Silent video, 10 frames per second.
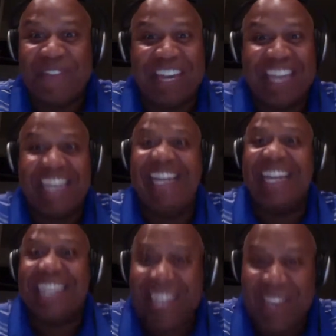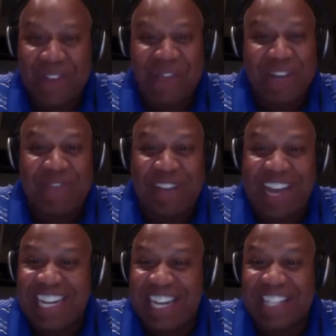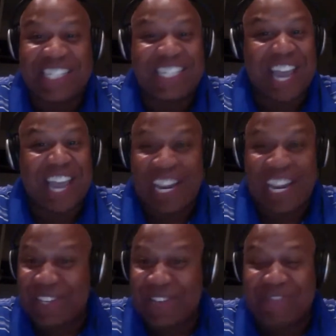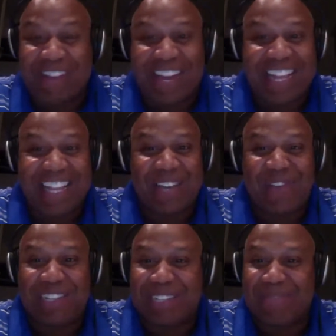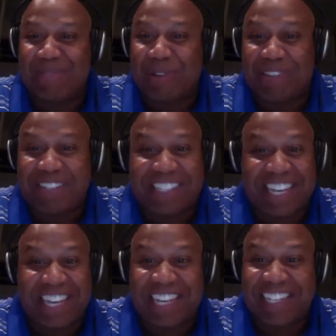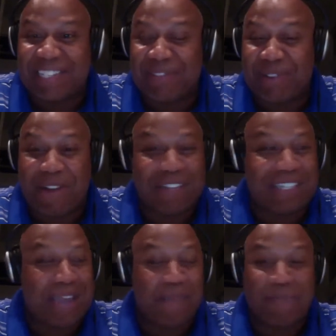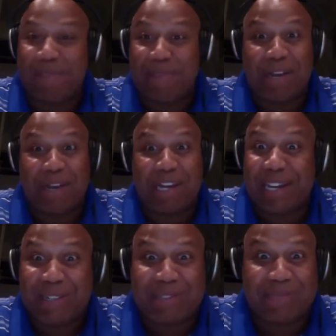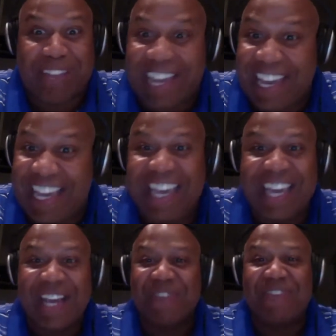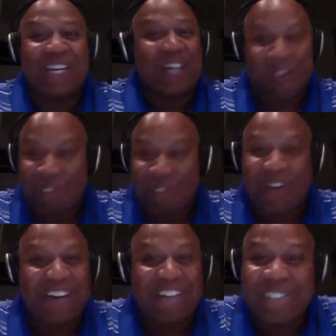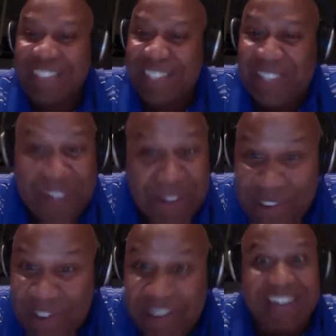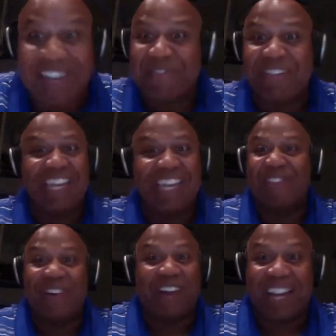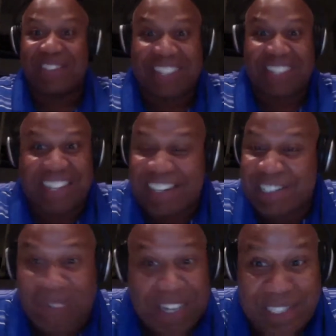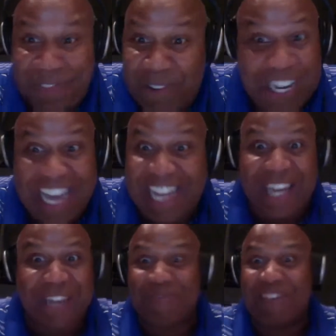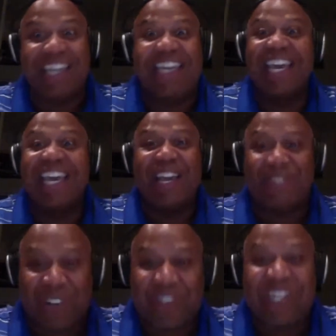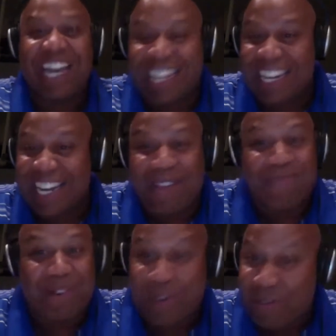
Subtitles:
we might need a stadium. I think we should move this thing to wherever the Tampa Bay Buccaneers play. I mean, come on. Come on. I mean, if you're out there, especially if you're a guy like me, if you're not in that ballroom,